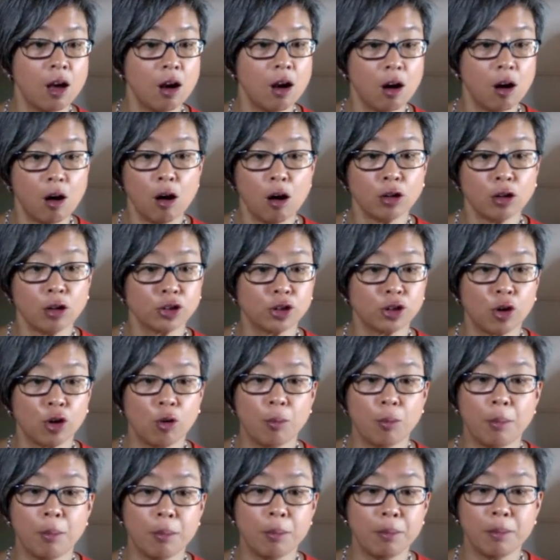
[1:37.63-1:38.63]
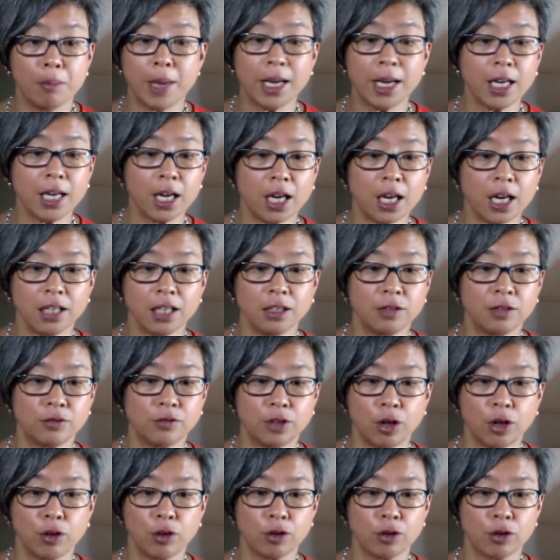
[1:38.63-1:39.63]
Also, many kinds of
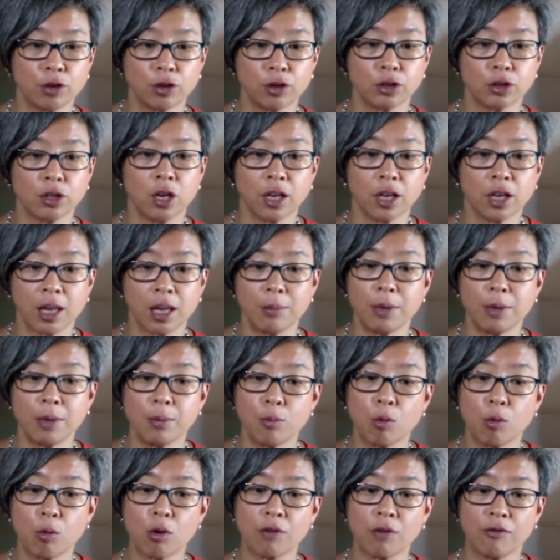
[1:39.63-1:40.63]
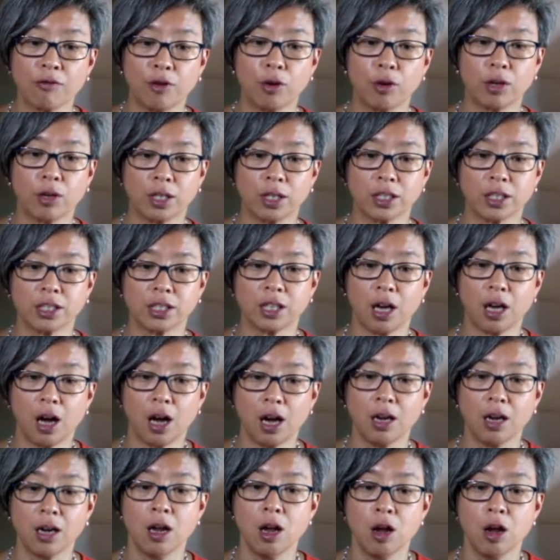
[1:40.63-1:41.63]
donors can be more focused on
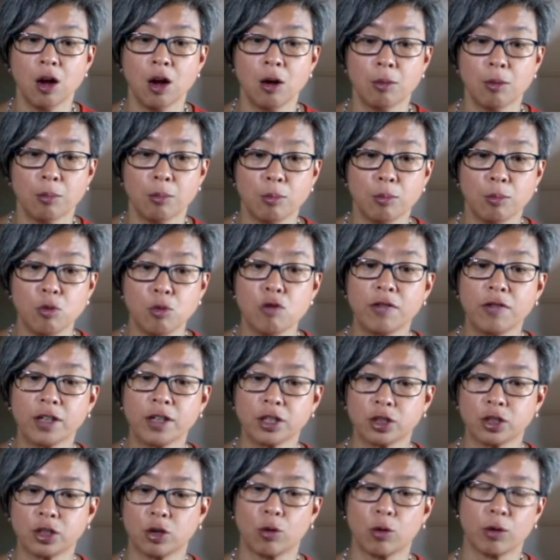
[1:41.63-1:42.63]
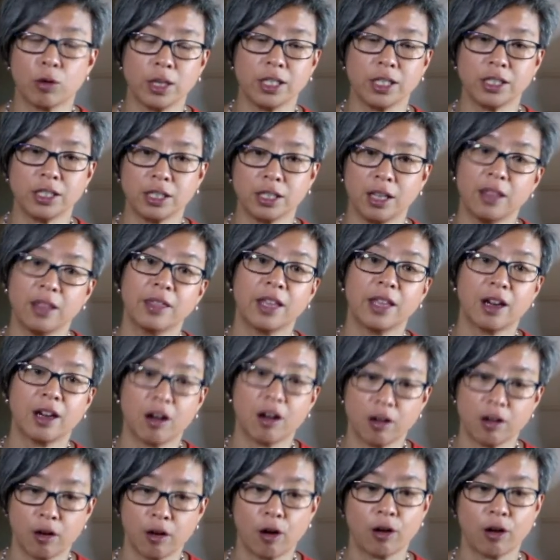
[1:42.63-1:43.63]
moving stories than on
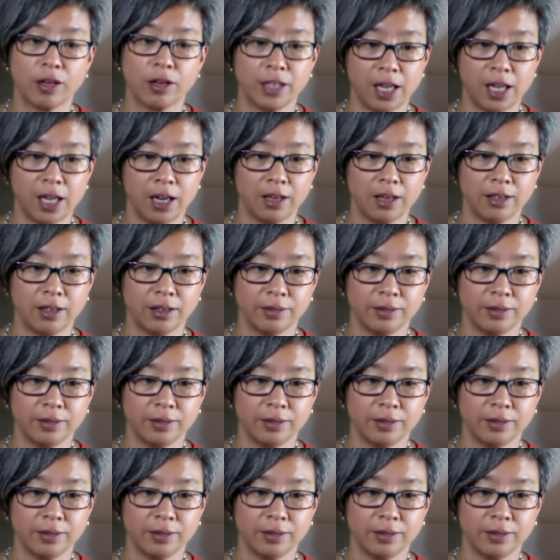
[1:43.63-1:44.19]
hard data.